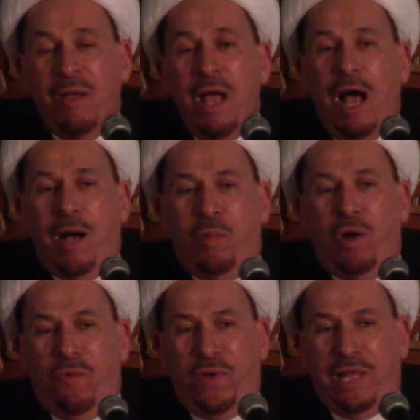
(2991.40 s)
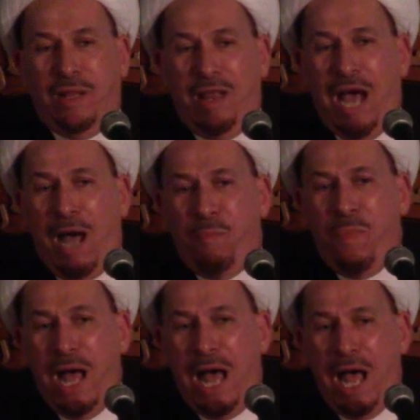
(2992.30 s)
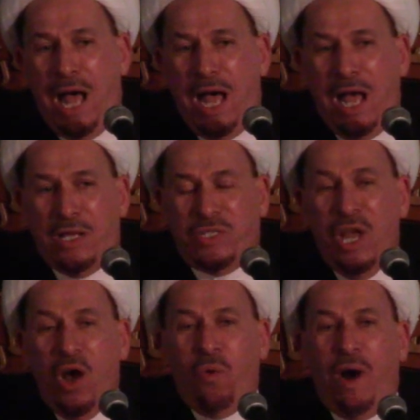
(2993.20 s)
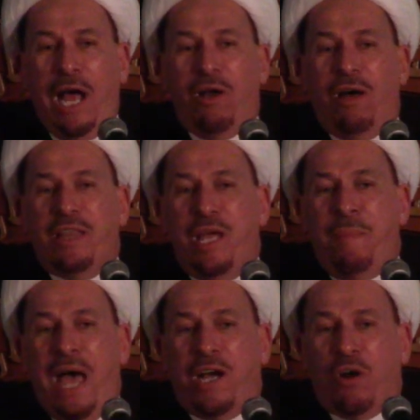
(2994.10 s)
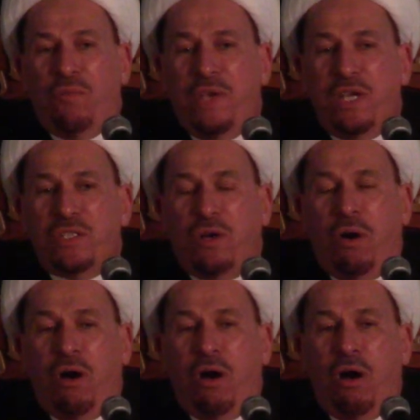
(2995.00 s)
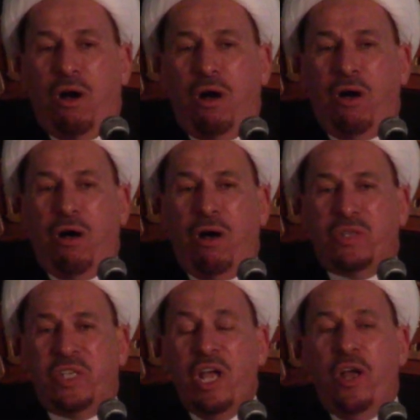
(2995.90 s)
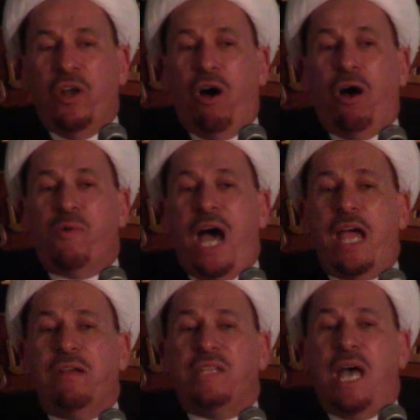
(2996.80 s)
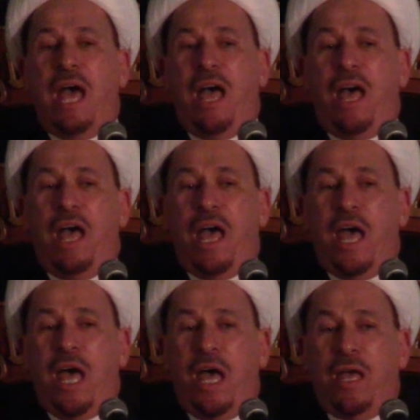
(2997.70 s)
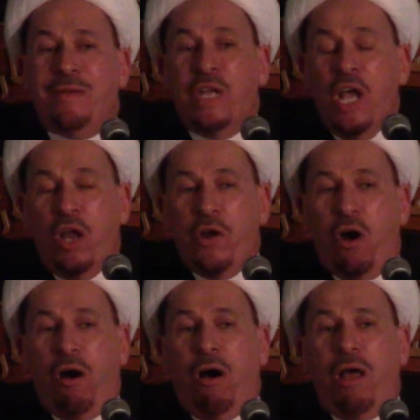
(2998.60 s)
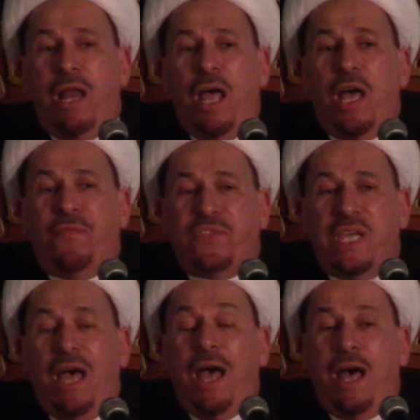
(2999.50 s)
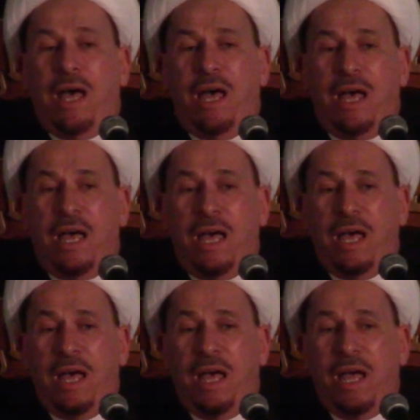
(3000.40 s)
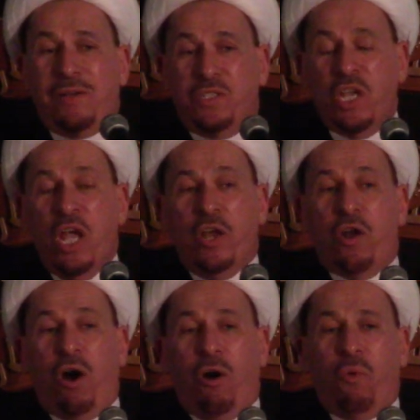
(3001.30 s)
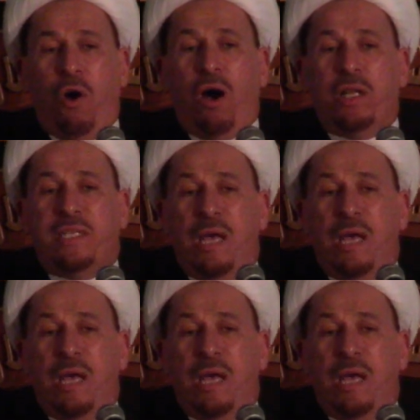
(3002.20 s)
Abu al-Fadl al-Abbas, while on the back of his horse, no right hand, no left hand, no water